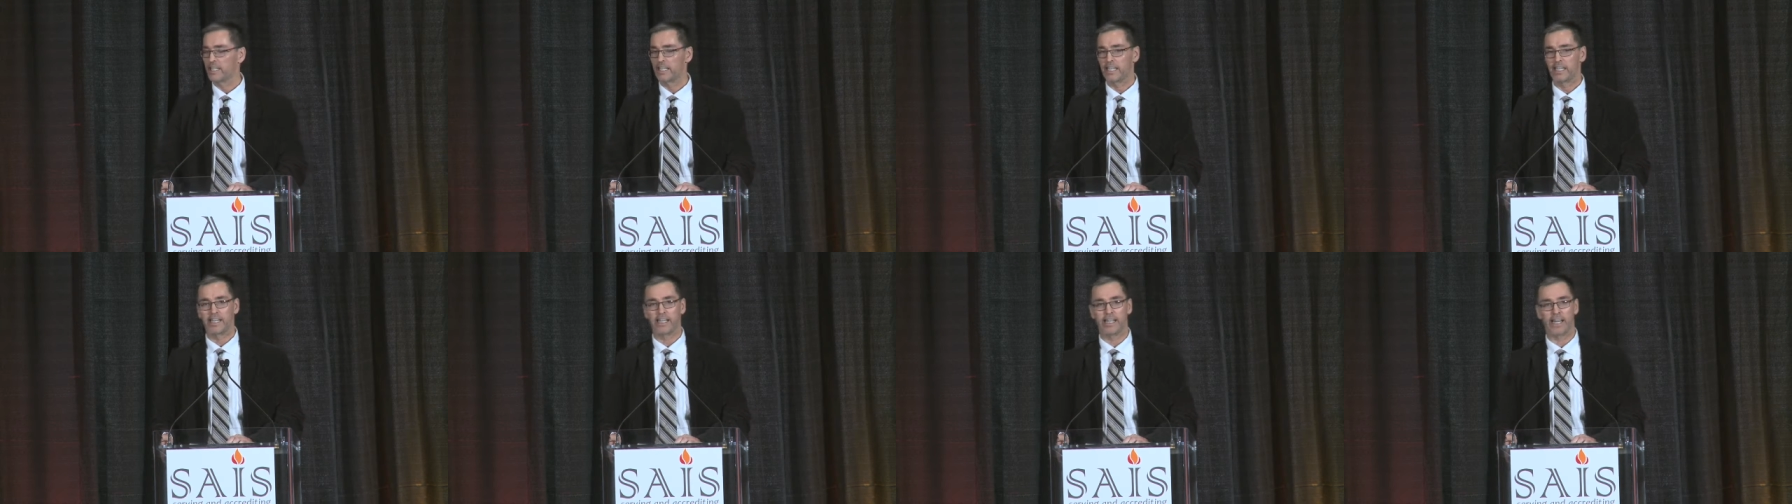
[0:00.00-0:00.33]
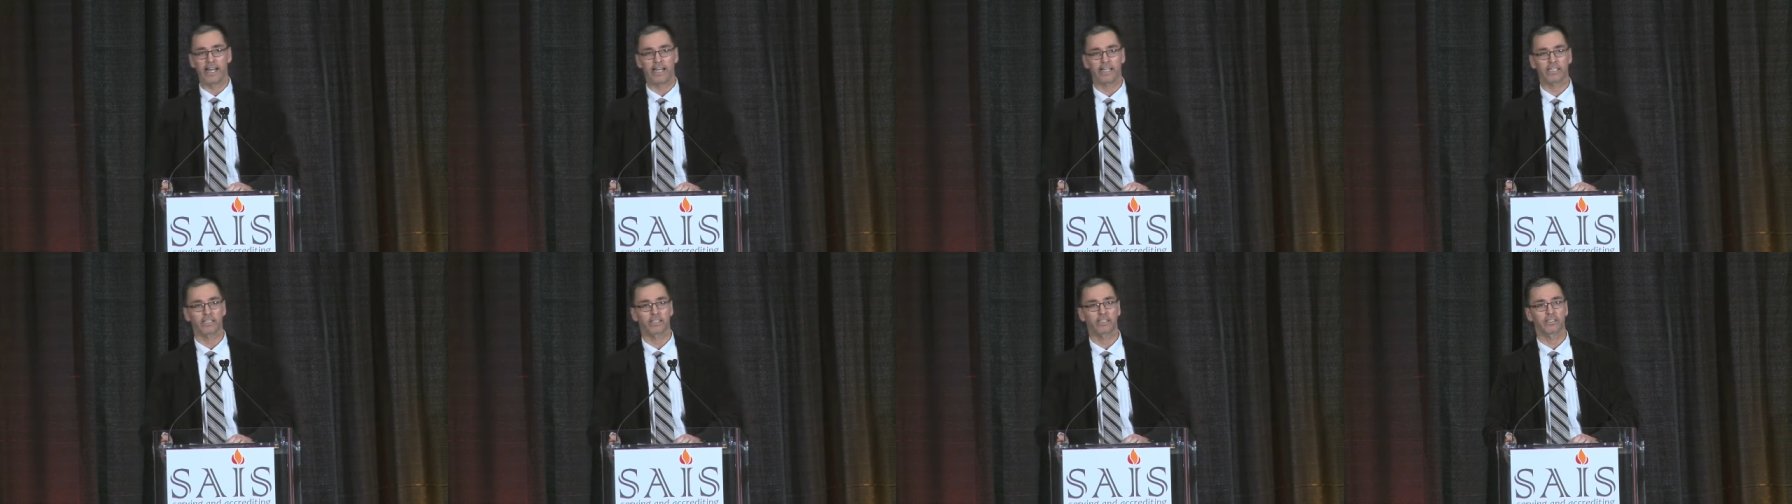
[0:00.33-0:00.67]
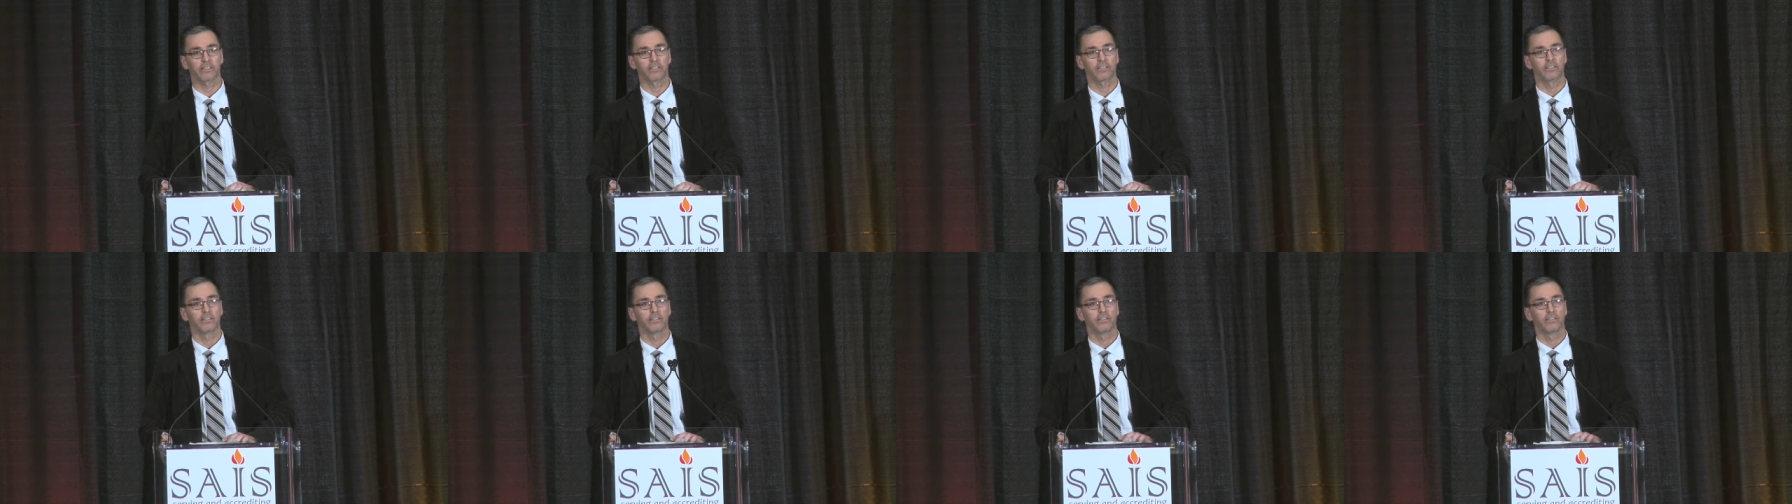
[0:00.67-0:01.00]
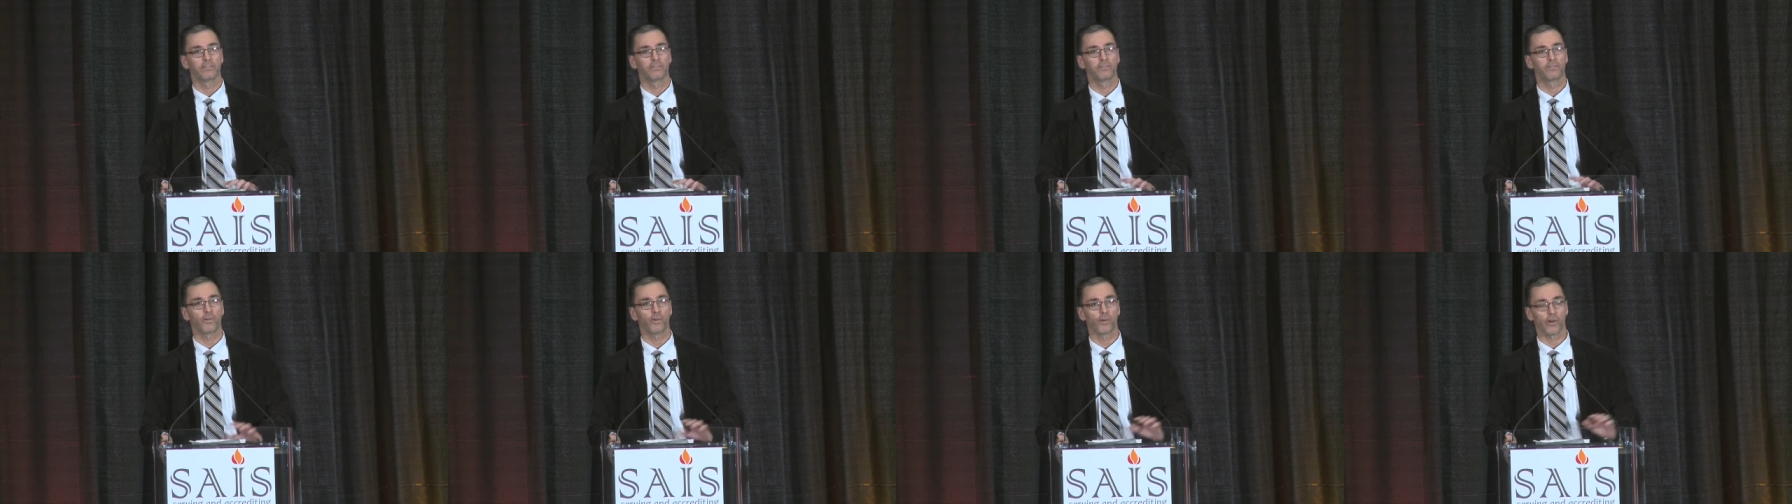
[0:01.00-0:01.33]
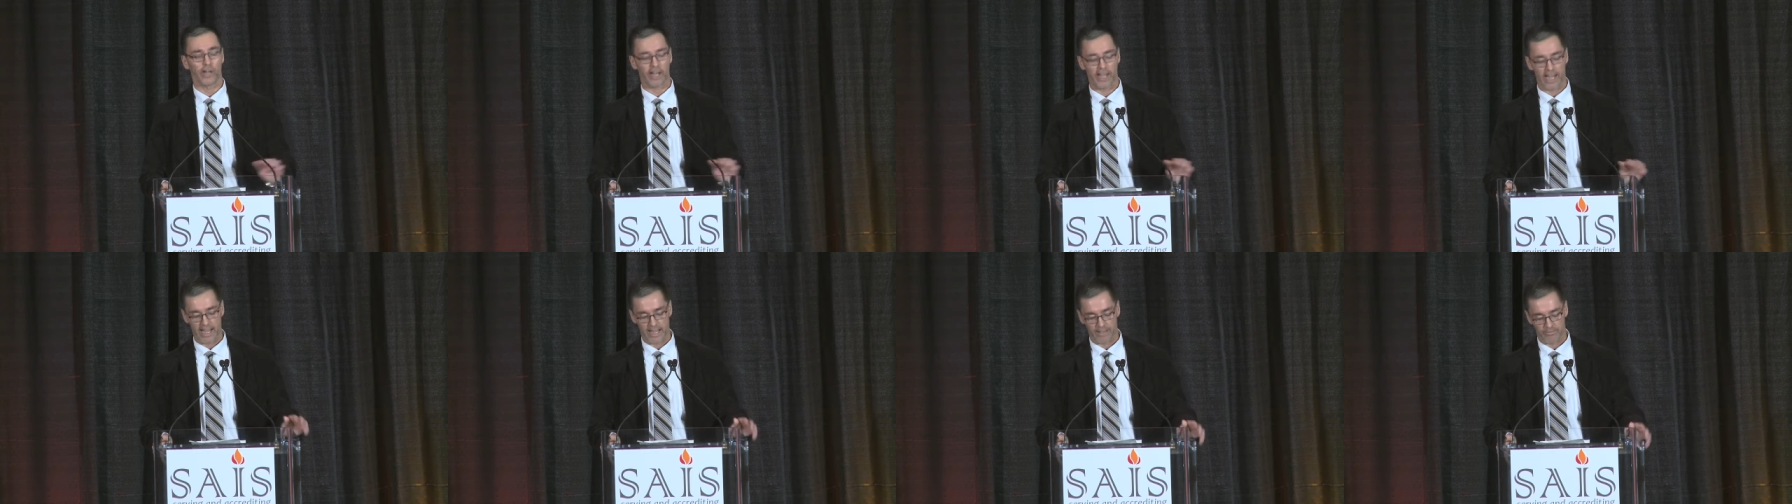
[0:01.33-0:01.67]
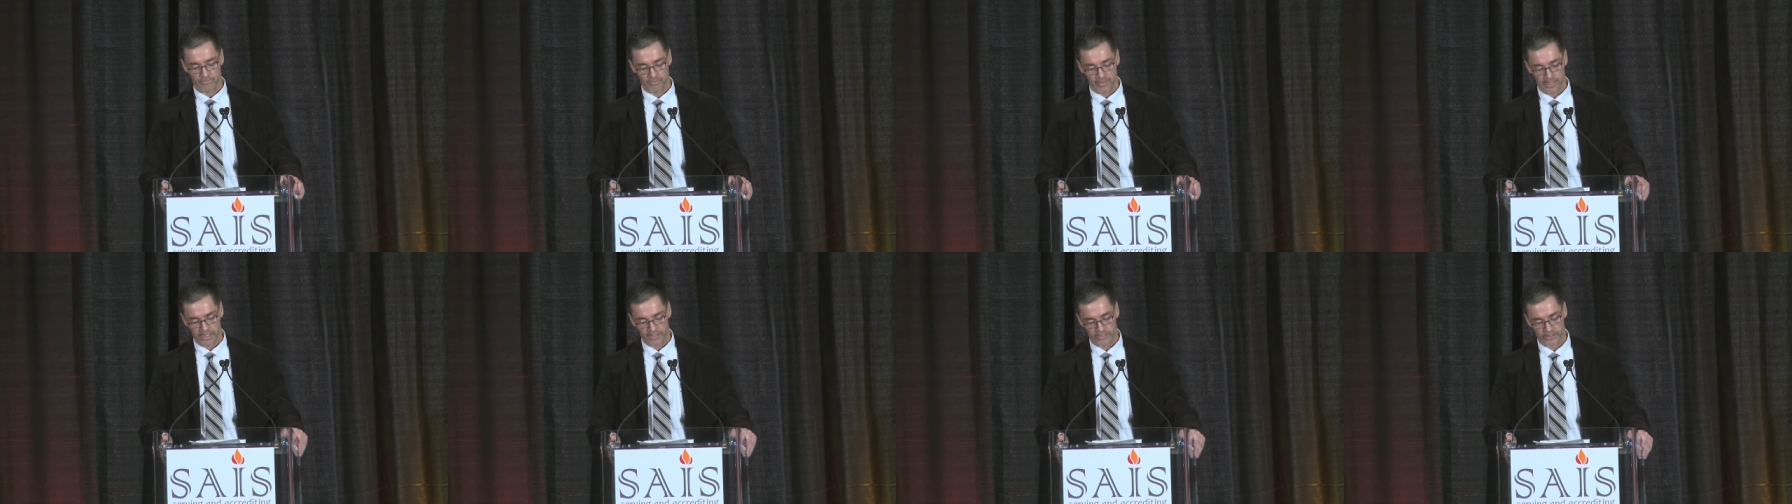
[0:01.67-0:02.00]
in the next
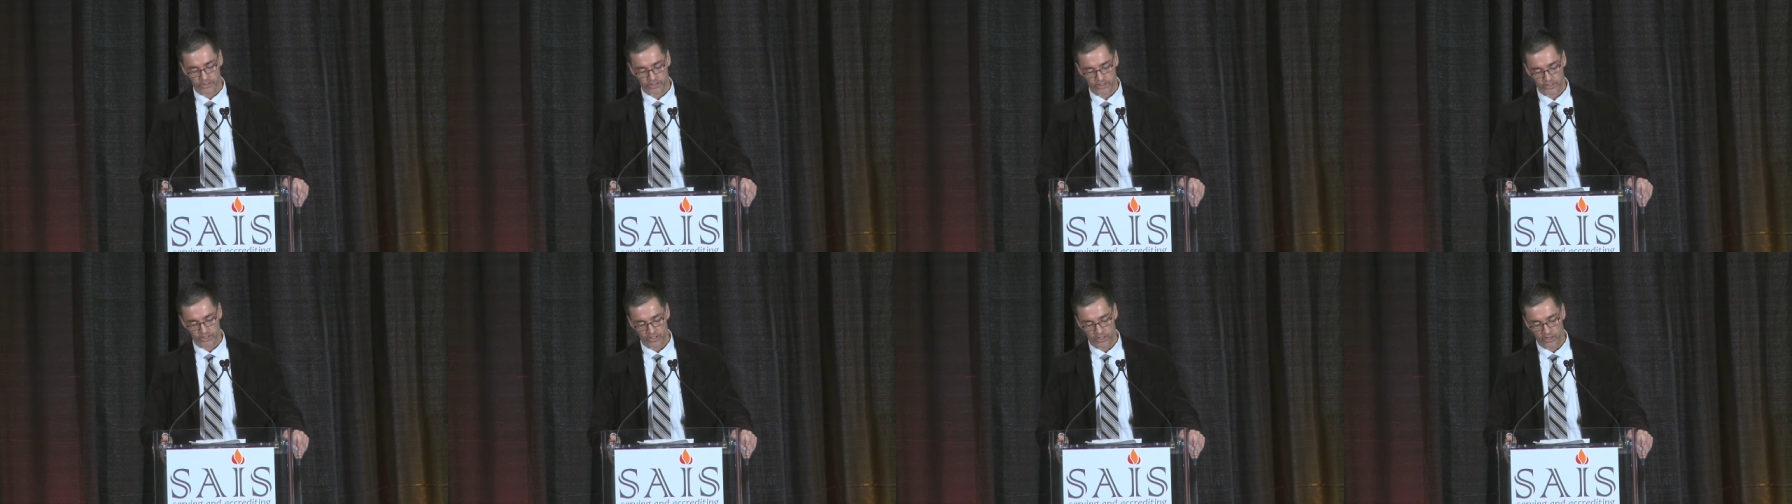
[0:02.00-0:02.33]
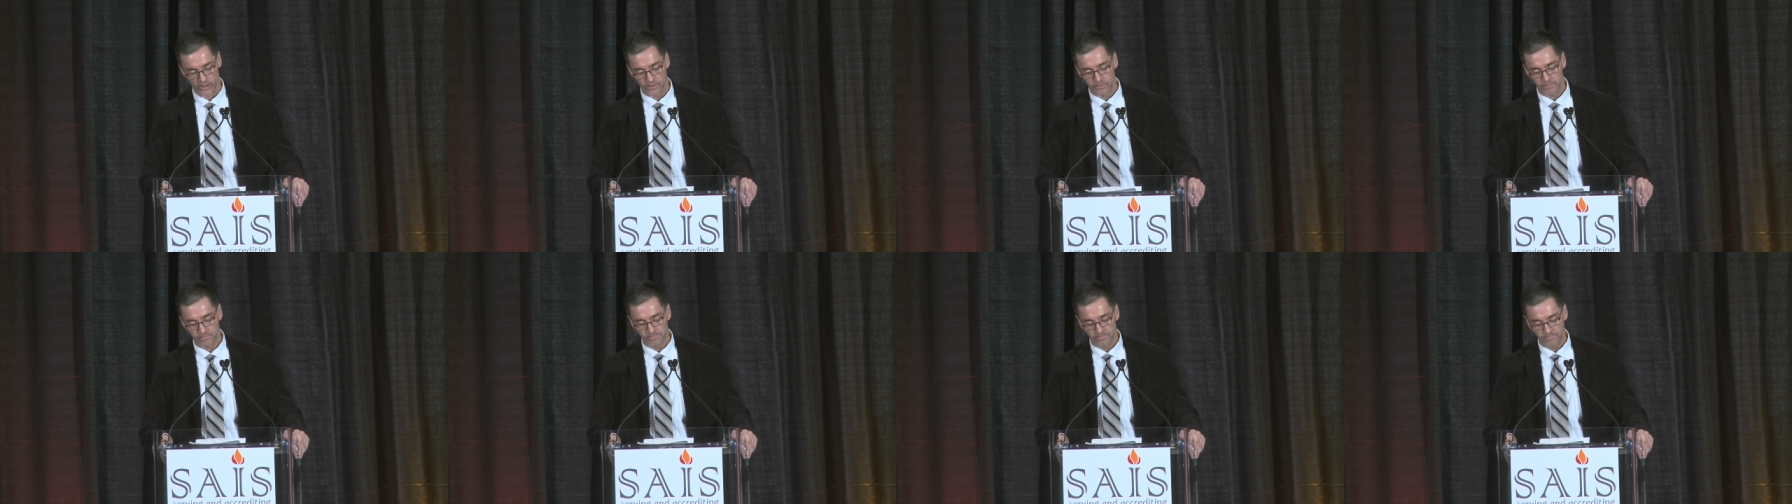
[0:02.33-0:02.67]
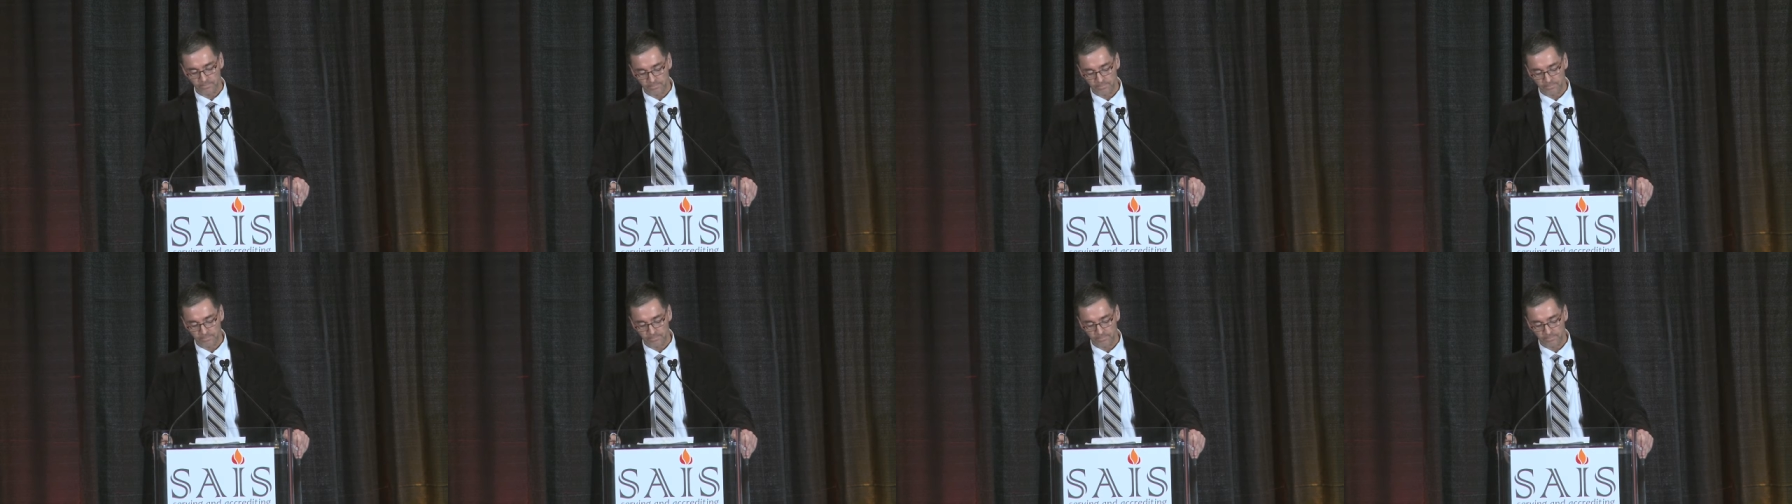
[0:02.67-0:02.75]
4.5 minutes or so.